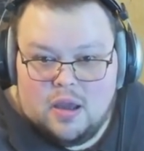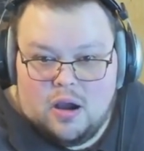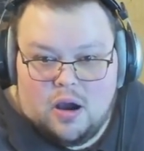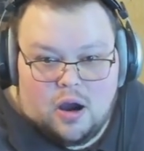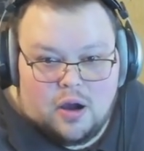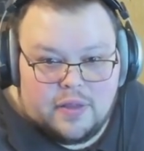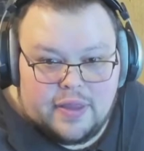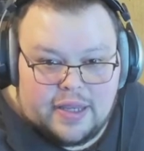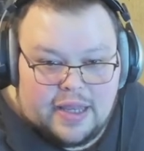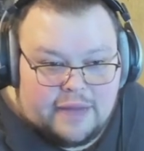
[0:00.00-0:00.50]

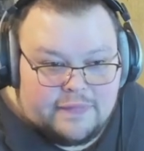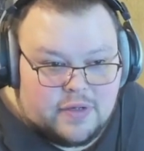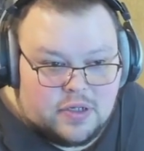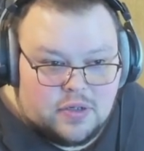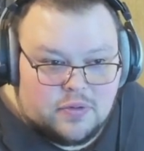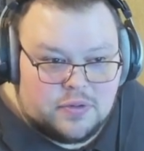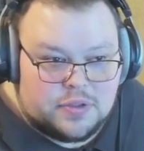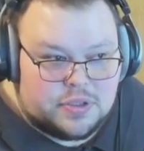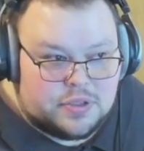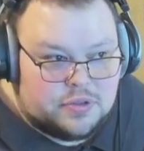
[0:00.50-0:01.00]
All they'd have to
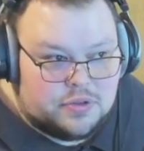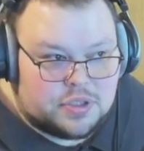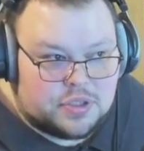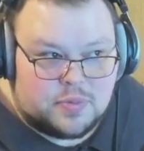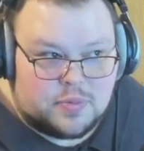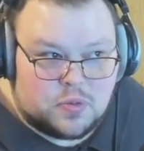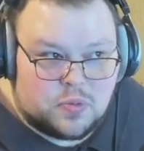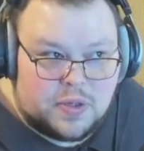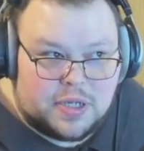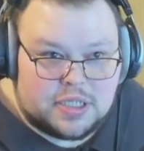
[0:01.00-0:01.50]
do is do
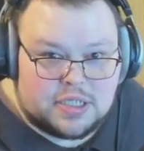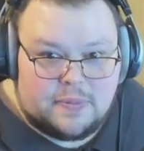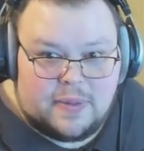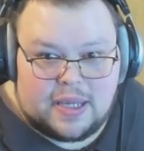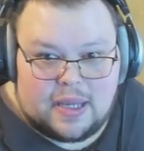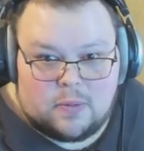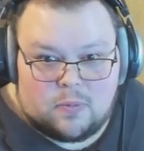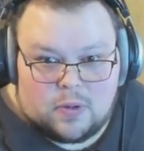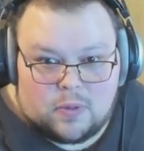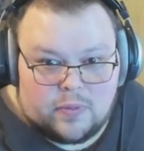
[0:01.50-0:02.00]
some tweaks to
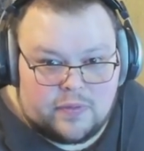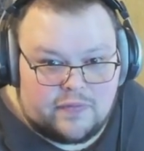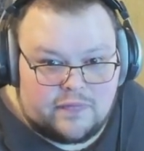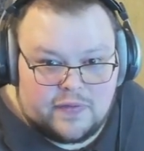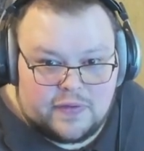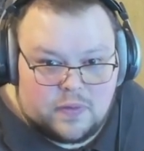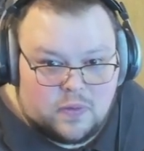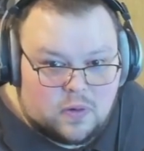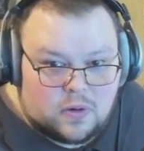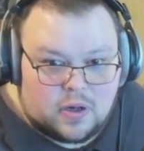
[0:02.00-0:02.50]
make it work with
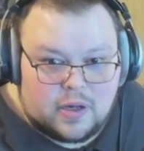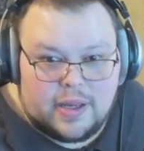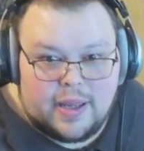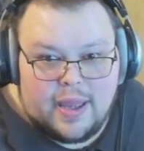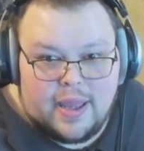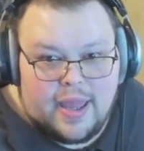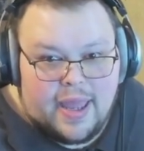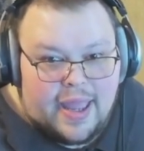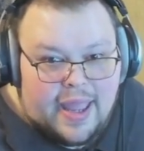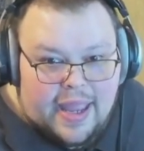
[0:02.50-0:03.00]
Fedora,
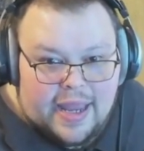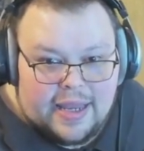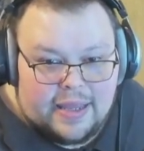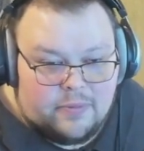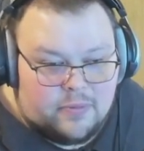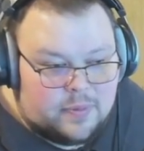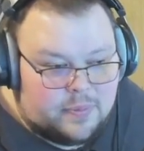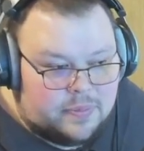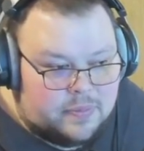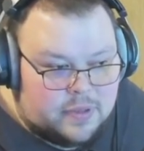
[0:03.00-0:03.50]
and
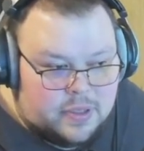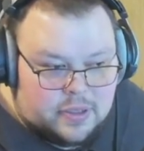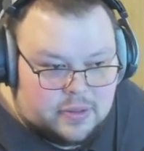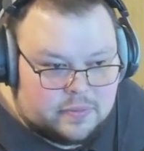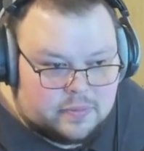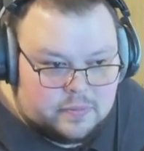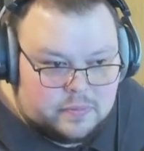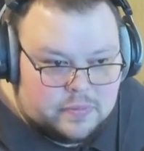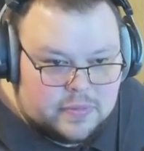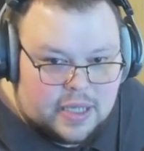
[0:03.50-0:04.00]
it would, you
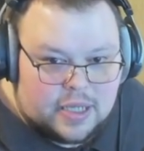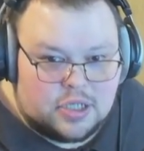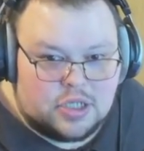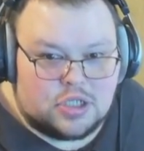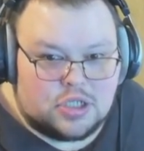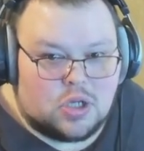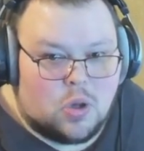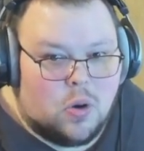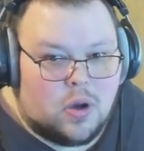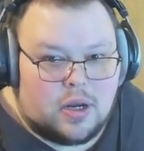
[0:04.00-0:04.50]
know, they could
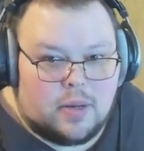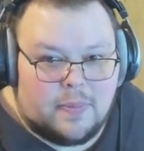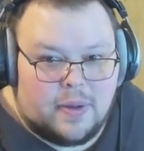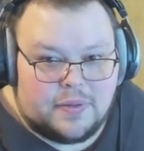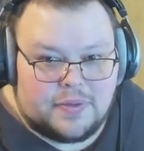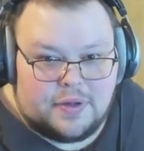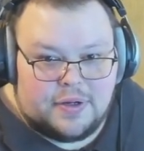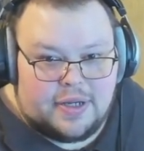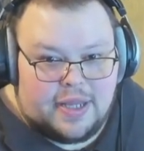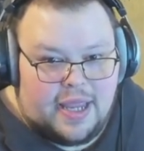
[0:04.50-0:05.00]
just go on
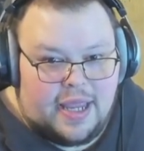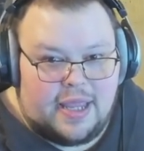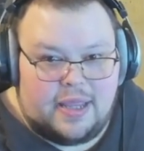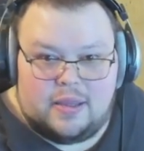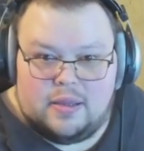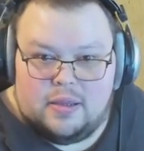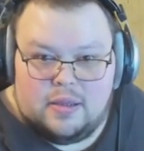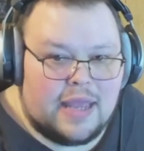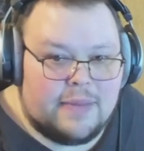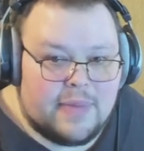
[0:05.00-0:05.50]
about their
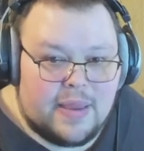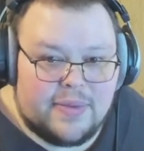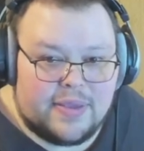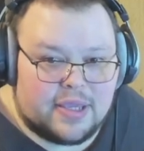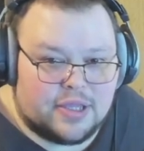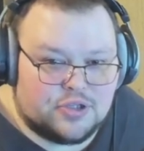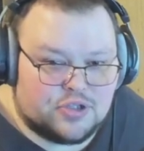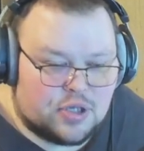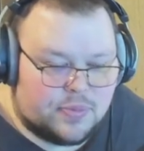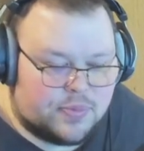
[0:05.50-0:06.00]
day and maybe
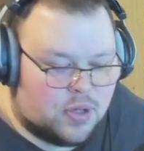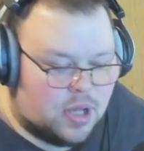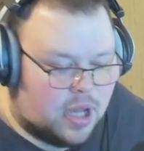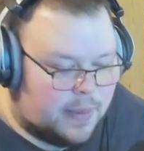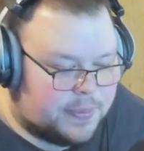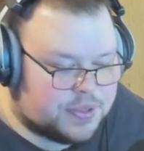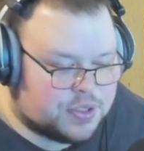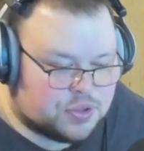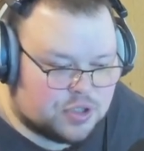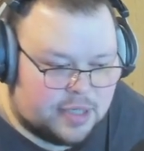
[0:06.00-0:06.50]
contribute
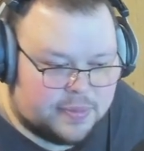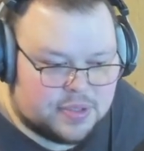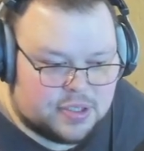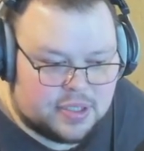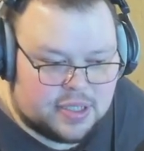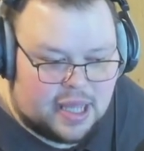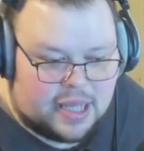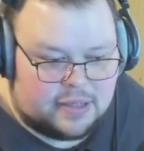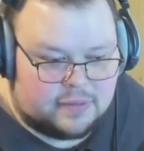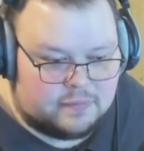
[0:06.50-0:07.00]
upstream
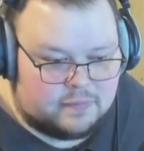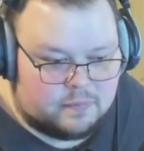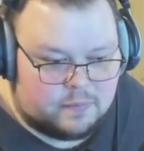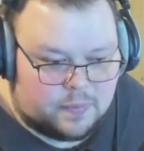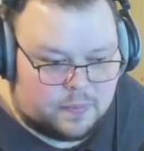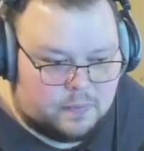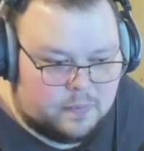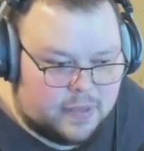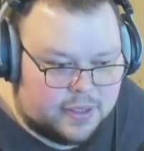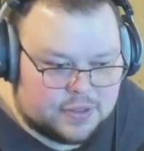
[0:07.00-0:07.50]
to that
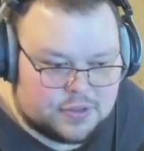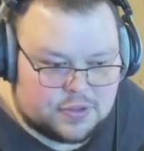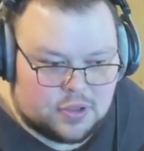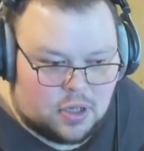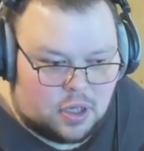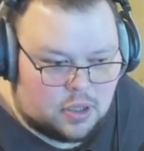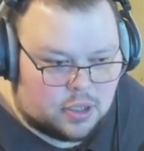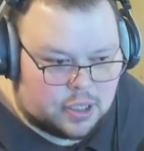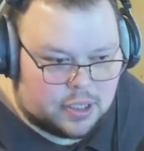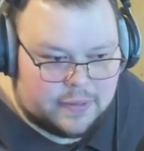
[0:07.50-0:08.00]

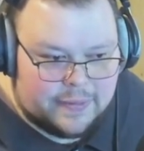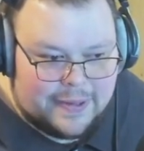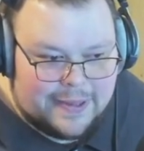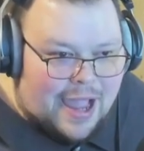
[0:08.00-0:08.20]
installer.